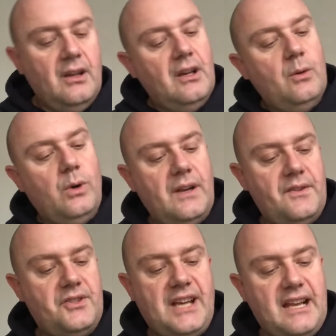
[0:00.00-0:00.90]
One of the
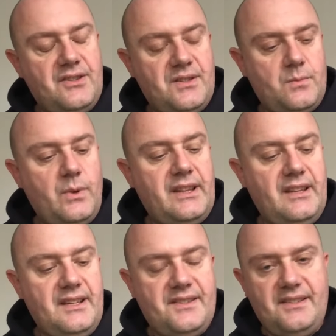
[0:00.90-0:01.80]
challenges with
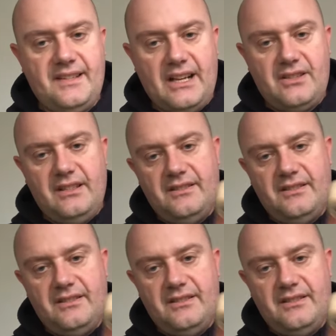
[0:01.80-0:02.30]
this is actually the